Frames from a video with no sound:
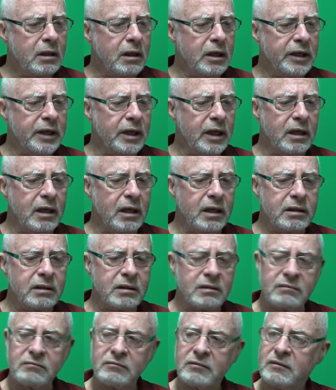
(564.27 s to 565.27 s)
And
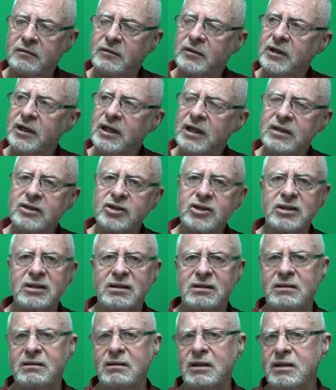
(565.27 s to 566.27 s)
it
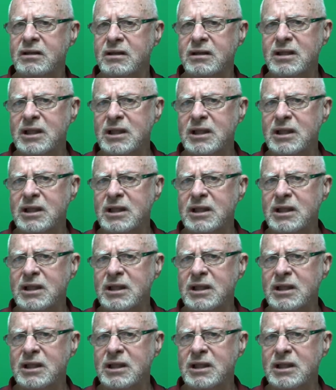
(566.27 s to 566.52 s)
just